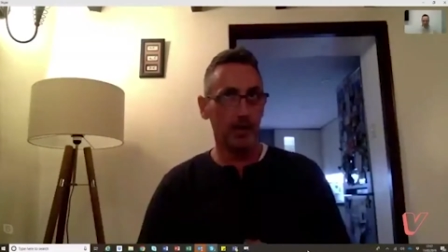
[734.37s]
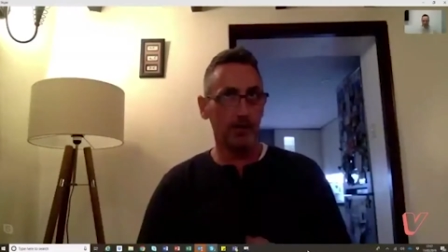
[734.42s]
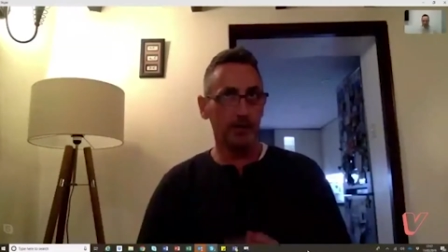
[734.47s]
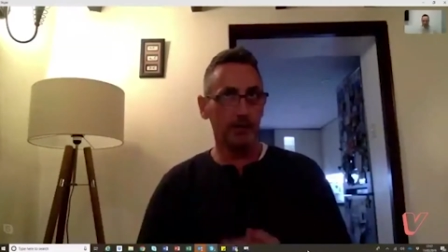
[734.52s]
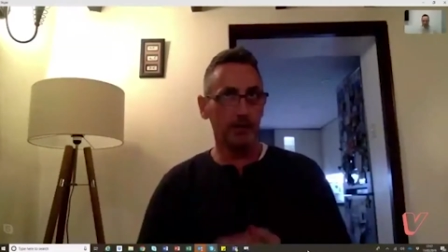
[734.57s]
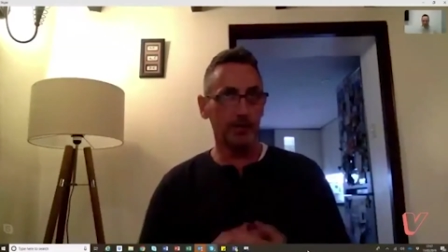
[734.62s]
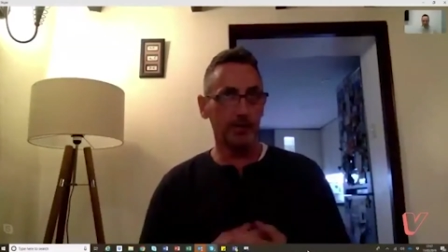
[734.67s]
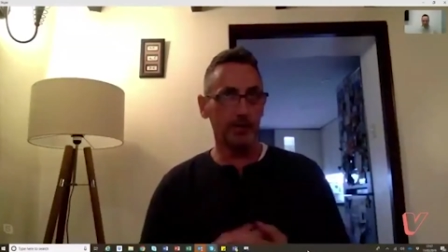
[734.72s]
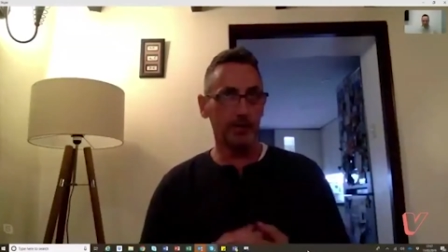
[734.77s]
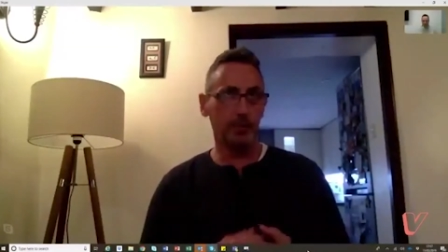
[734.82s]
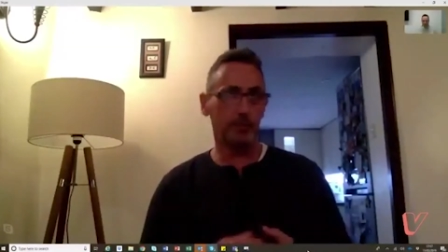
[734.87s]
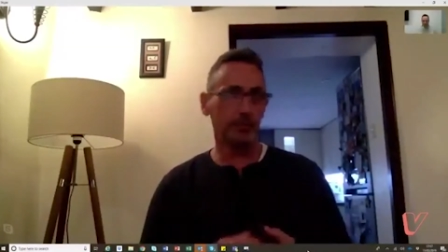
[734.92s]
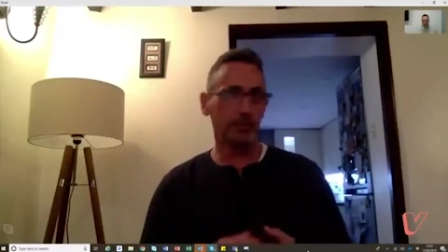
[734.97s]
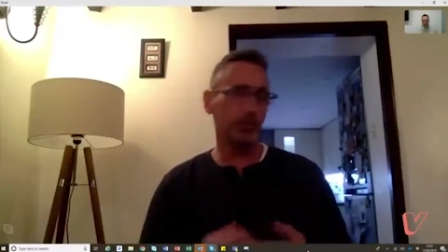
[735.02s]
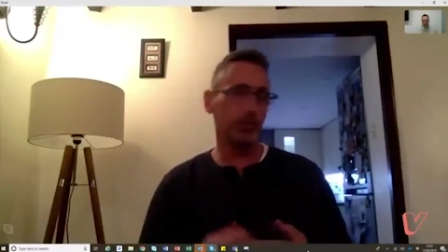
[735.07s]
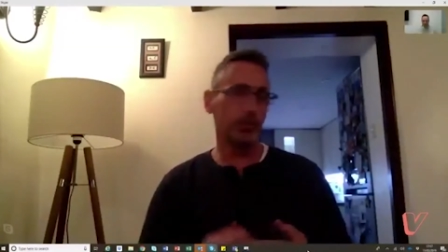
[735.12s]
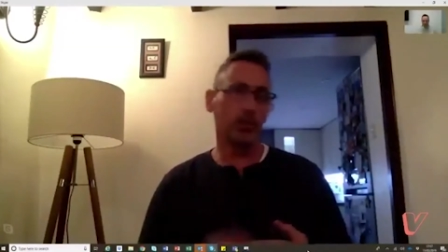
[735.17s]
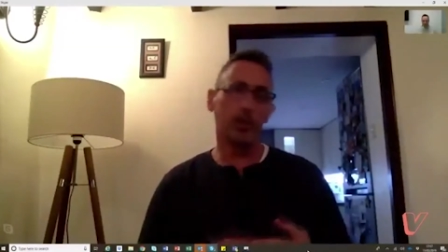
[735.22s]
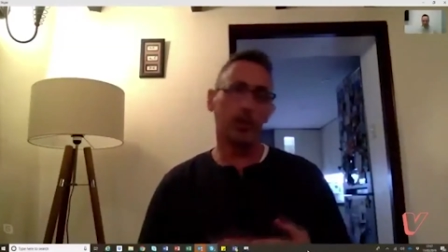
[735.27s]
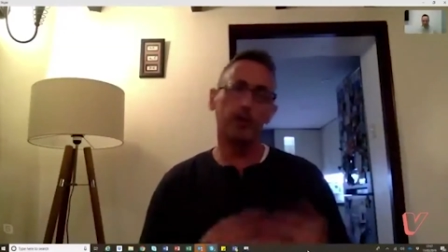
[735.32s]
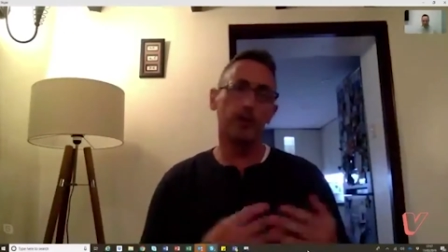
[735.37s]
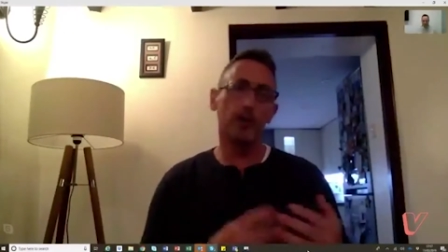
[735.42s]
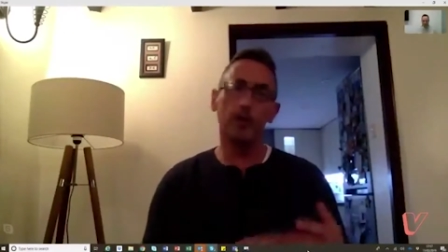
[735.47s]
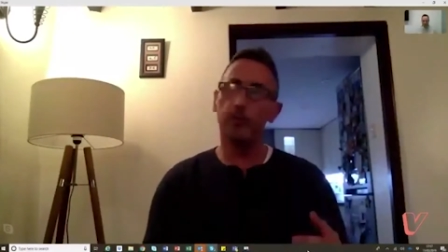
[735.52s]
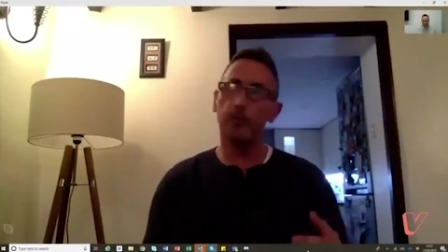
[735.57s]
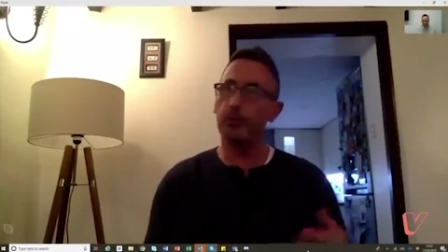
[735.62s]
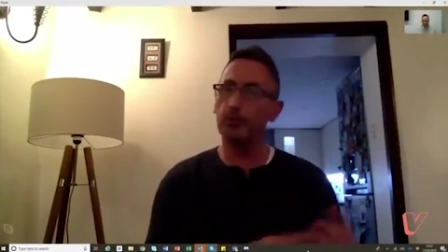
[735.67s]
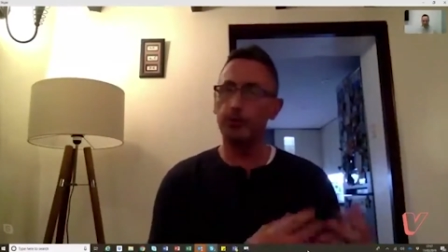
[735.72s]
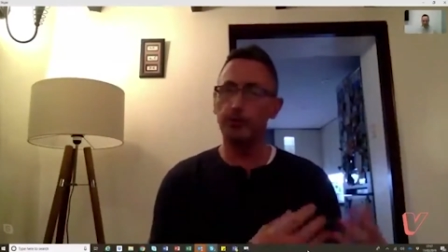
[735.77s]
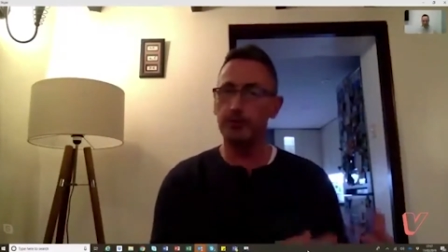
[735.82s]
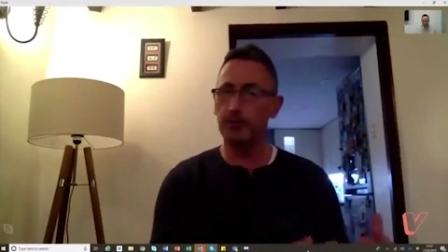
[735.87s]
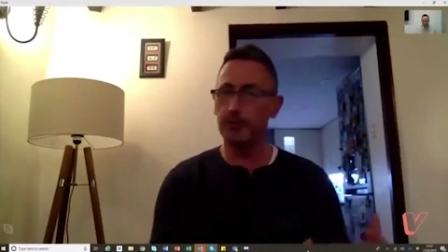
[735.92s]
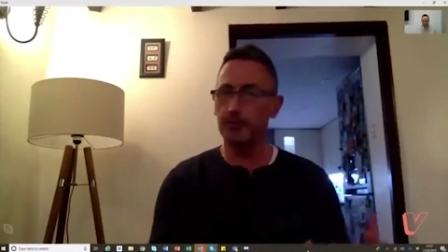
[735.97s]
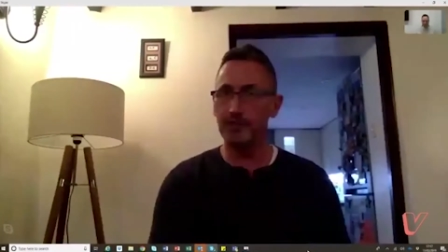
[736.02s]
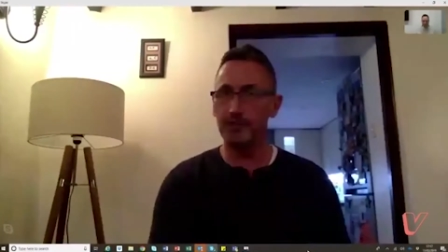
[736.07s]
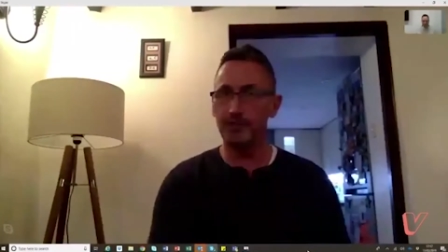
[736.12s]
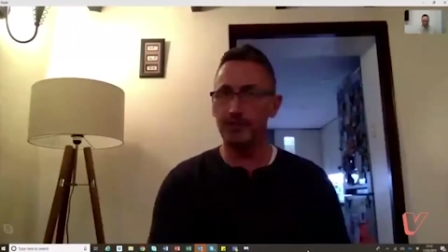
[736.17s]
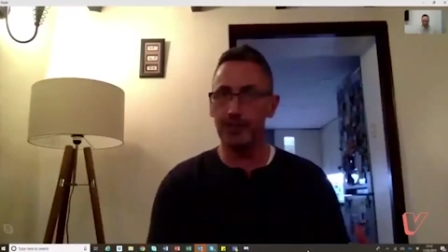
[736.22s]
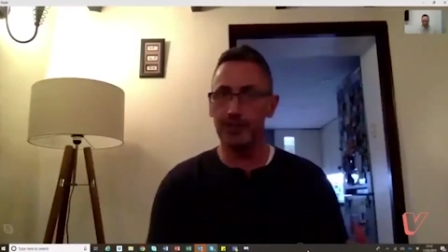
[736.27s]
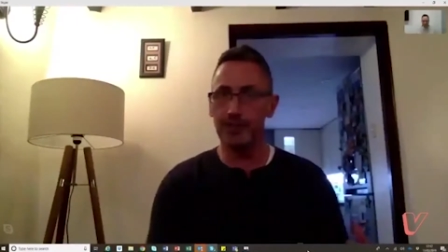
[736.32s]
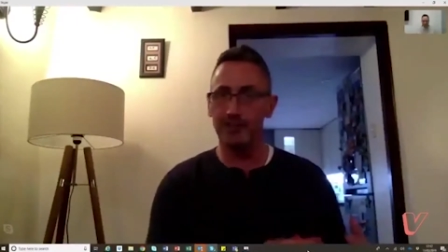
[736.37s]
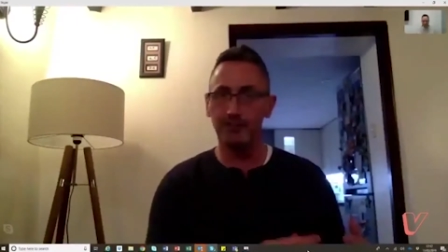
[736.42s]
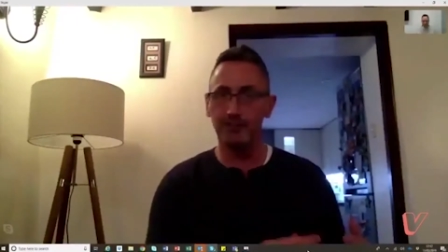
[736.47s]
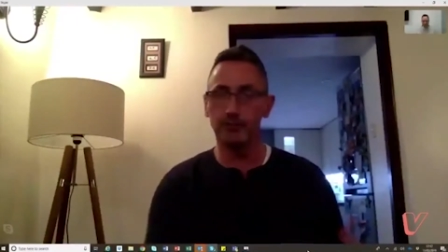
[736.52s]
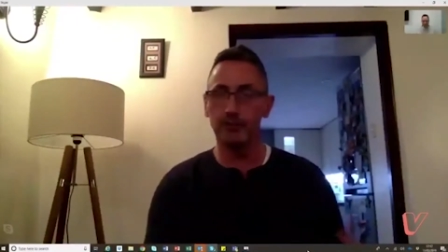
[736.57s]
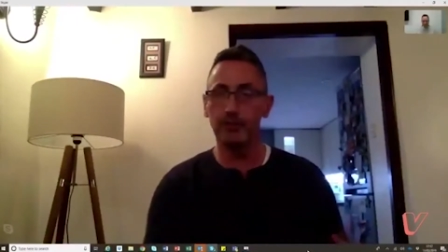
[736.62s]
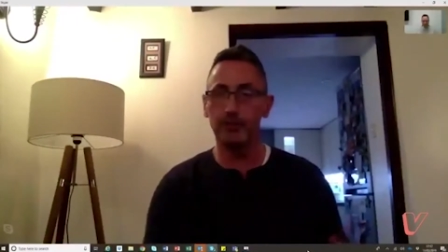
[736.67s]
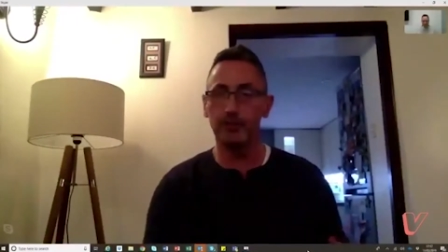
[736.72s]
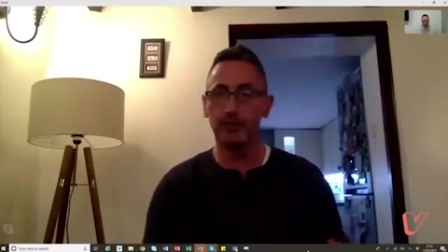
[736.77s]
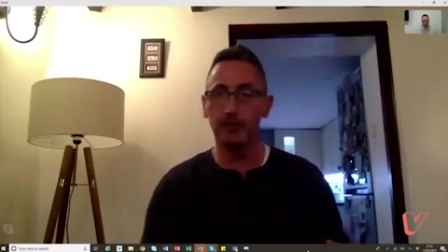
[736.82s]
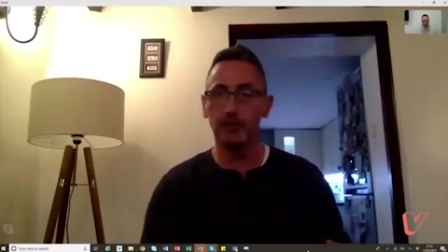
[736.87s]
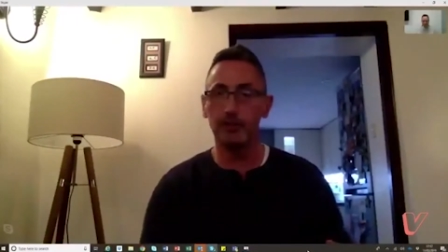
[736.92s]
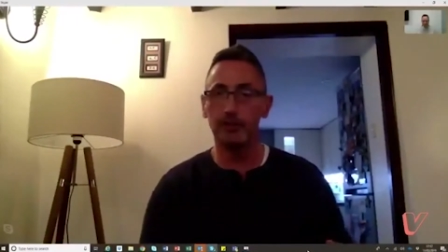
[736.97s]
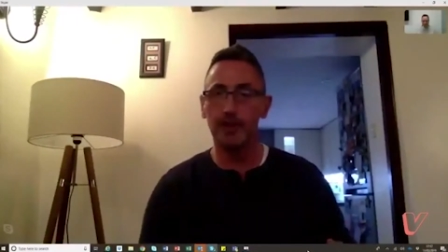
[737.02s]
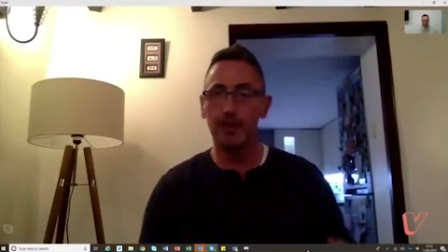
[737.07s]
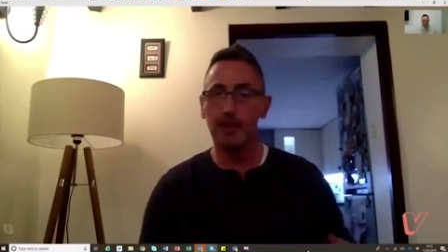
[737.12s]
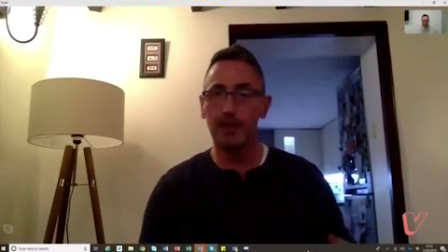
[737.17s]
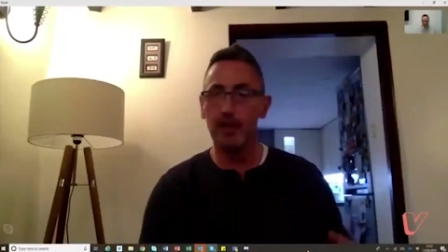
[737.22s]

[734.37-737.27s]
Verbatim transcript: you get people saying, well, I can't possibly do any change until